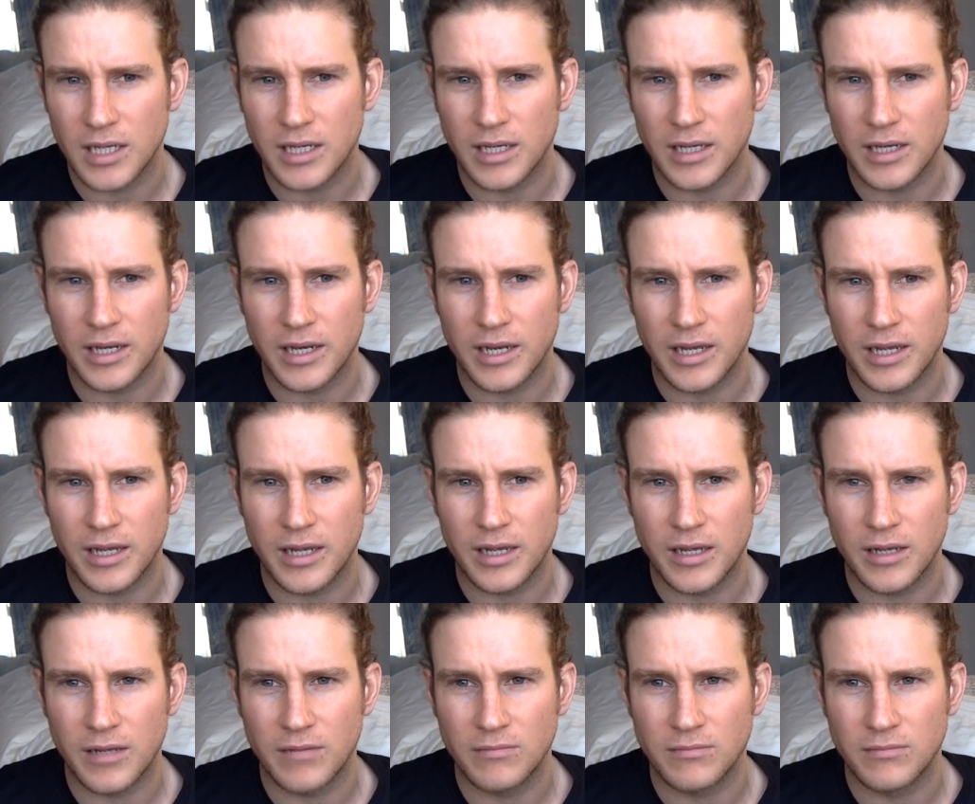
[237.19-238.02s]
and
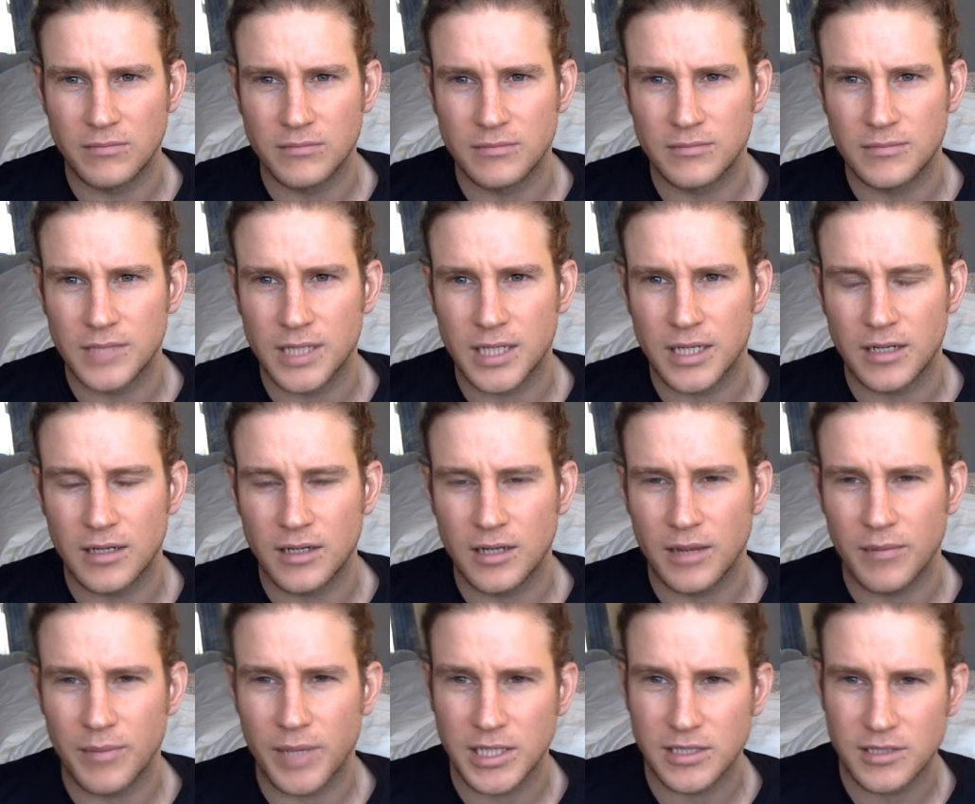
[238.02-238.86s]
I'll
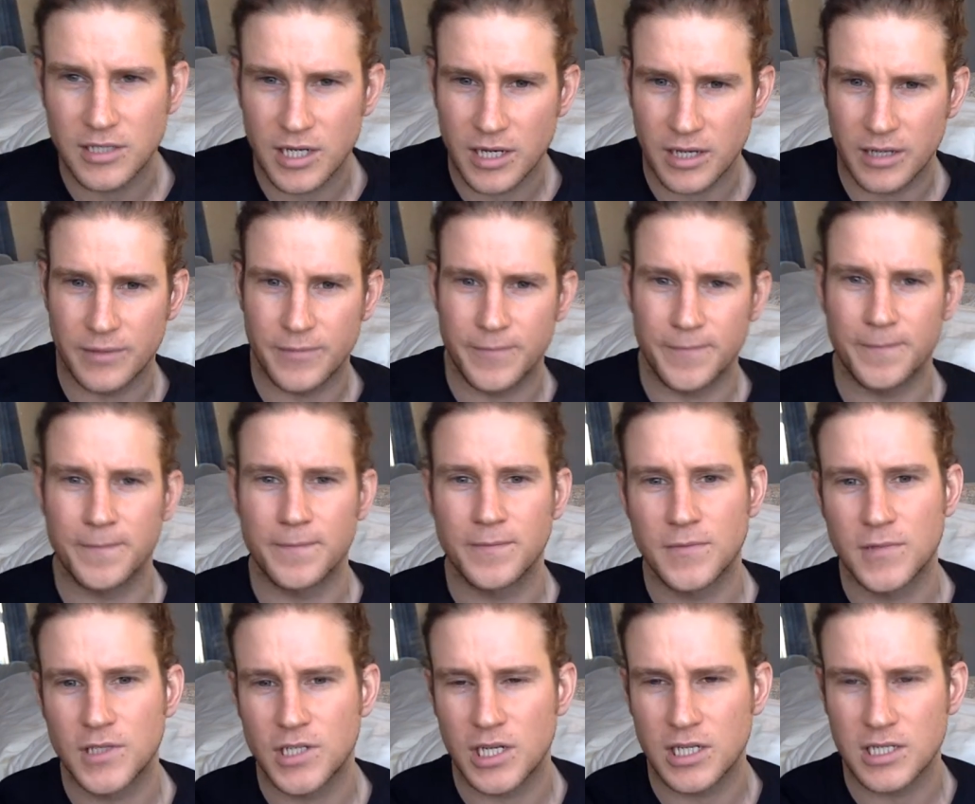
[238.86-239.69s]
get back to you.
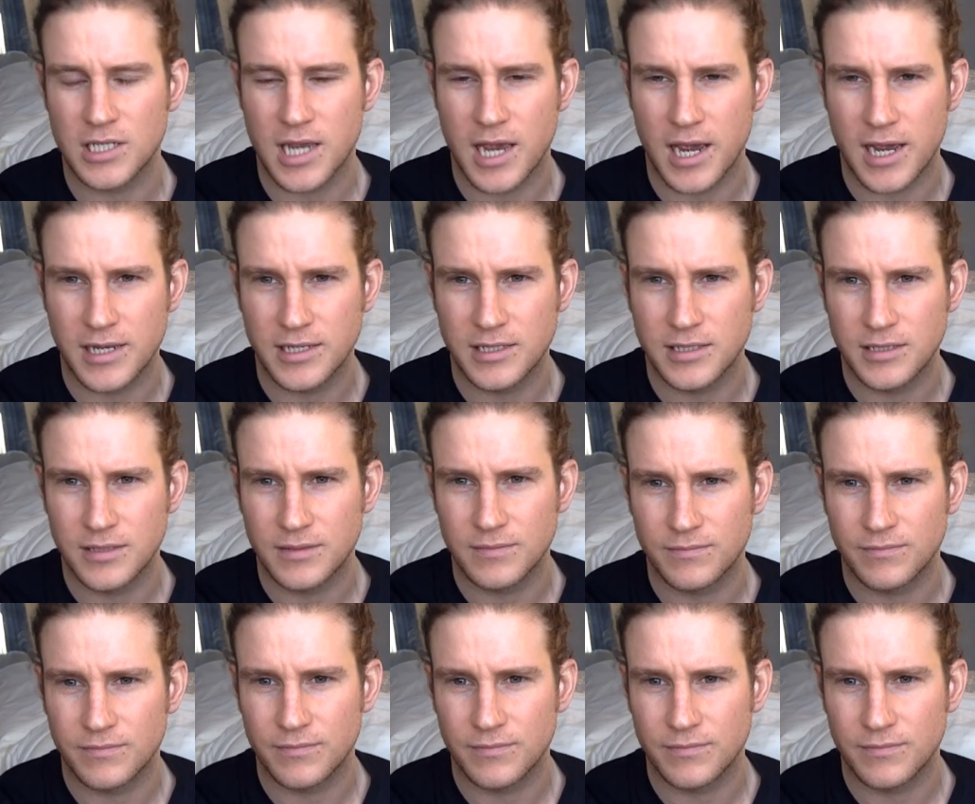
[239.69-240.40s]
Cheers, guys.